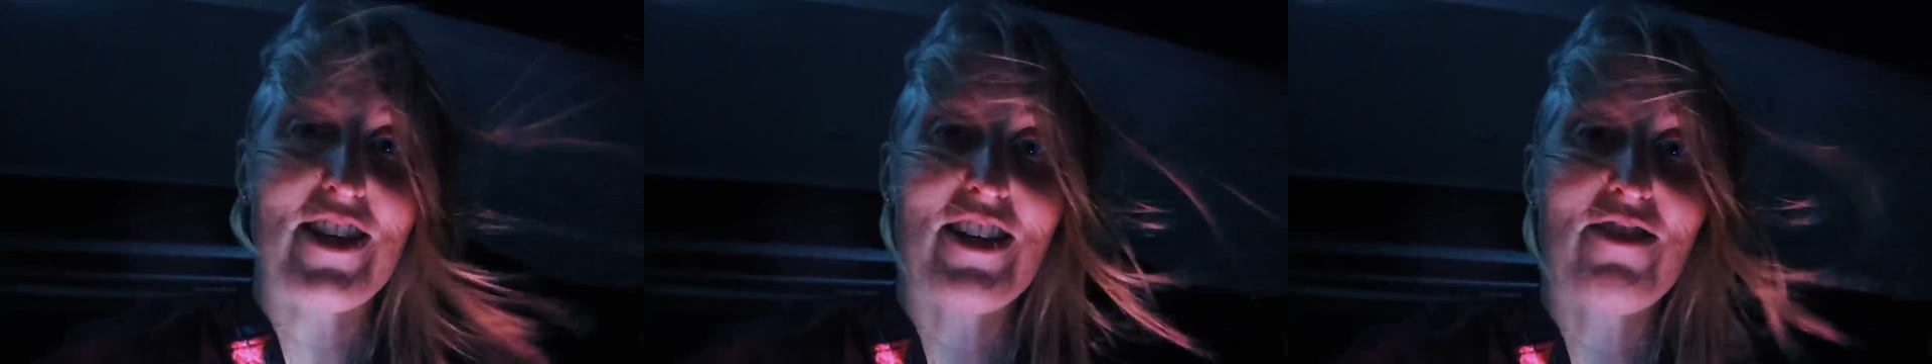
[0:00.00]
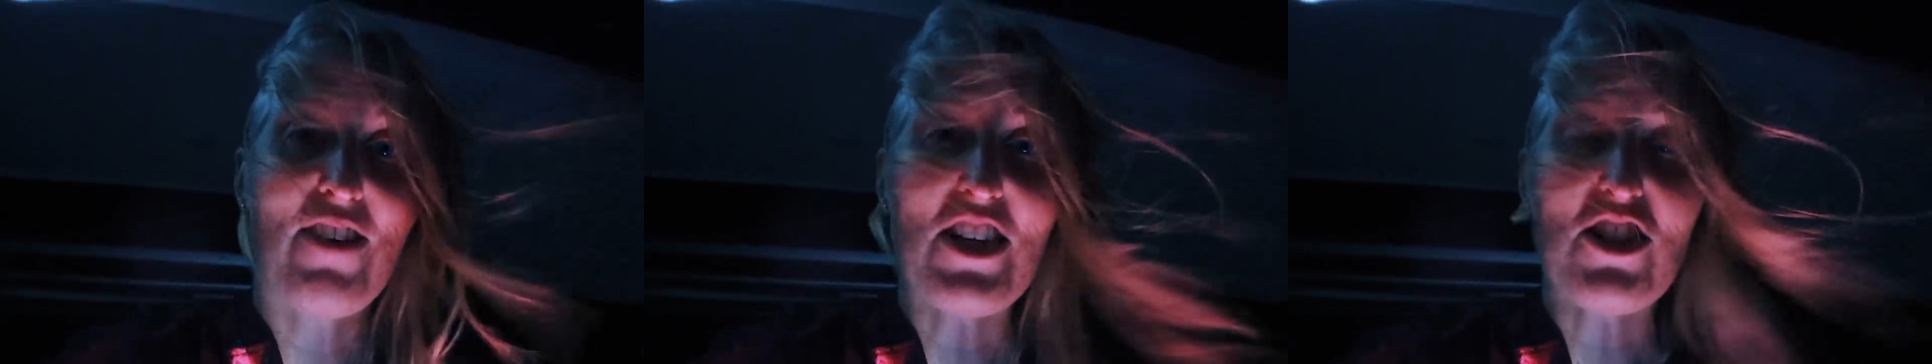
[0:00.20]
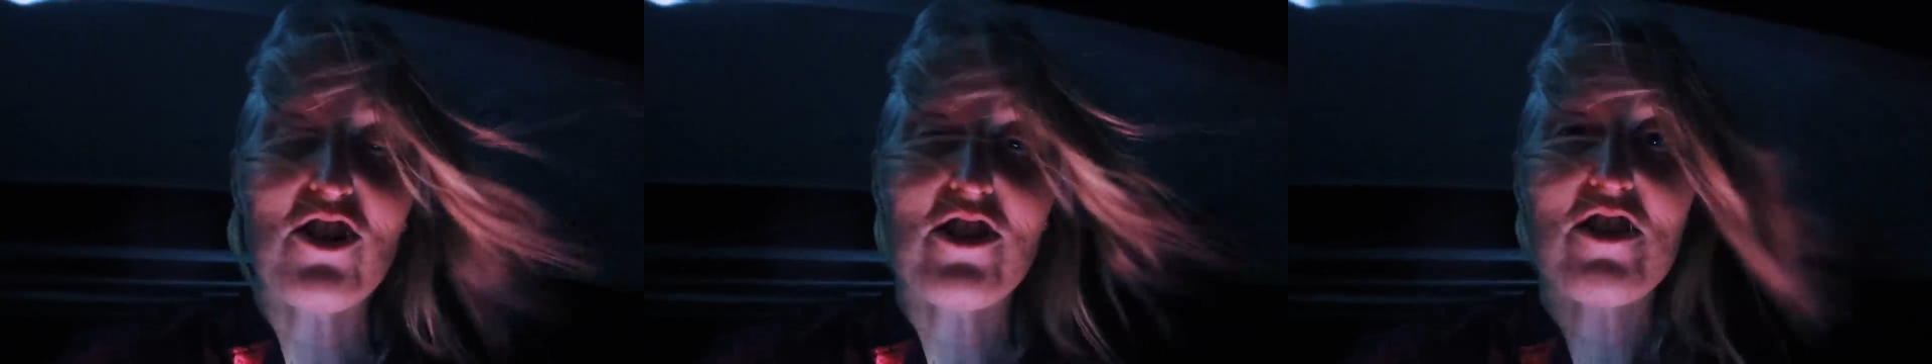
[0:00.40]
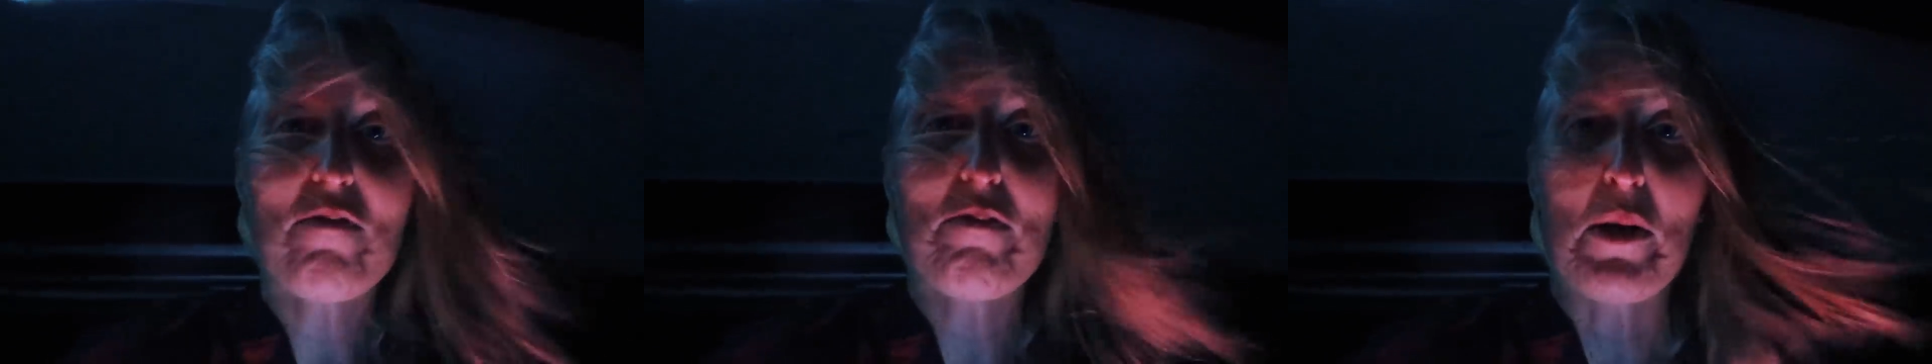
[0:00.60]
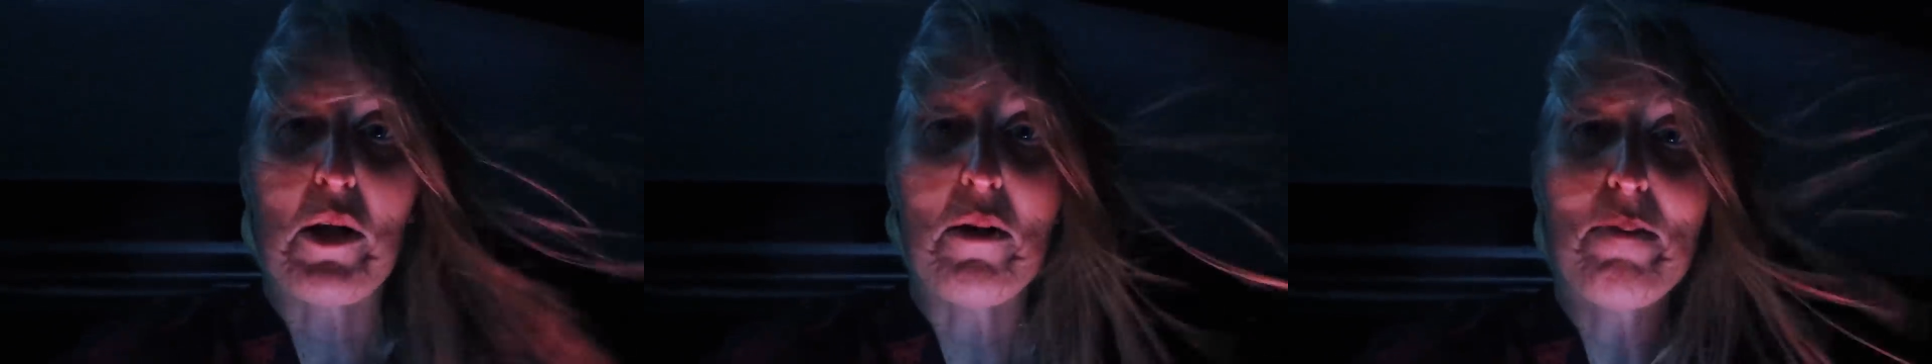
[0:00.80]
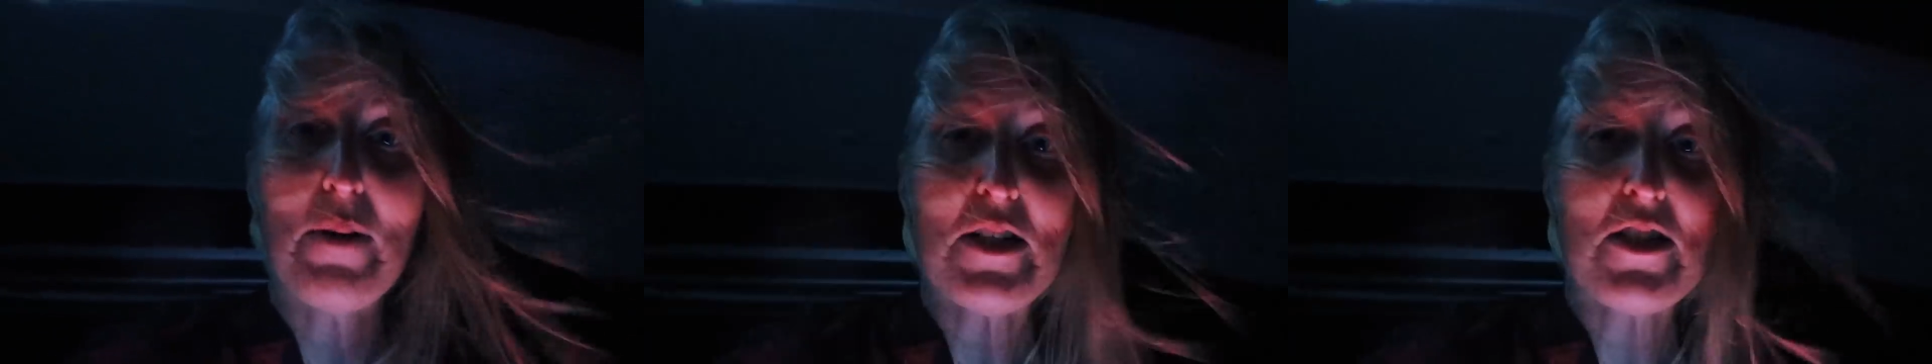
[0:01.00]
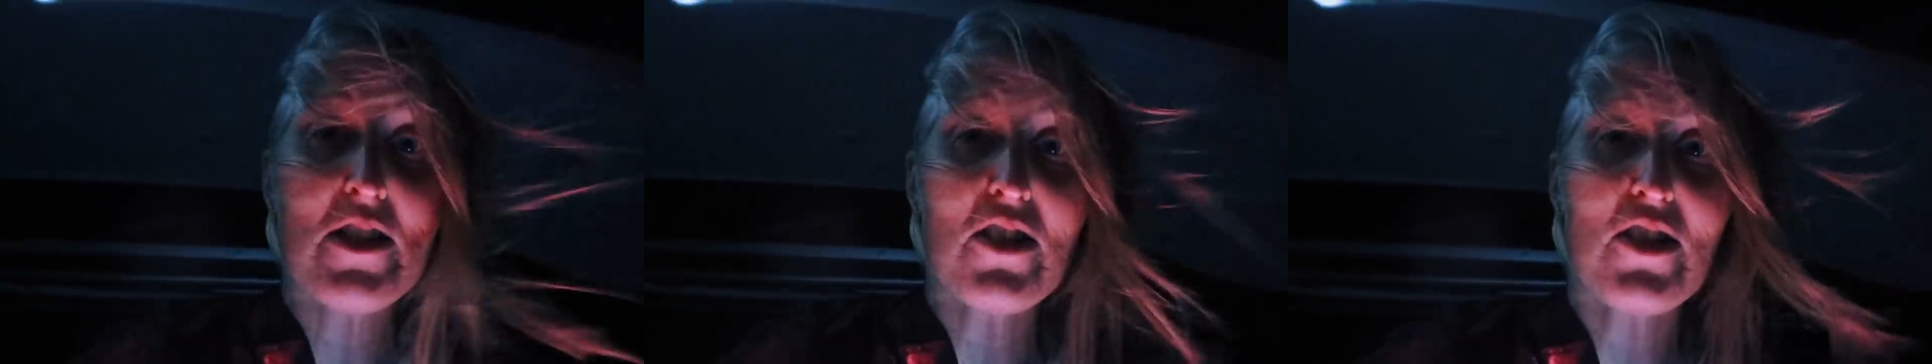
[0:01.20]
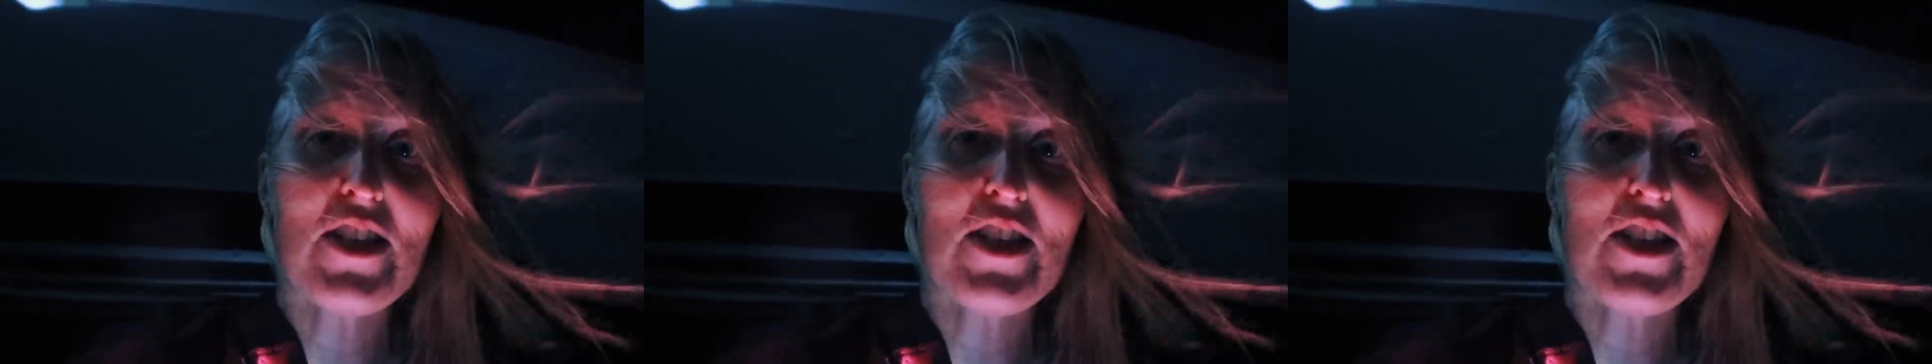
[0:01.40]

the adventures of Bill and Bus the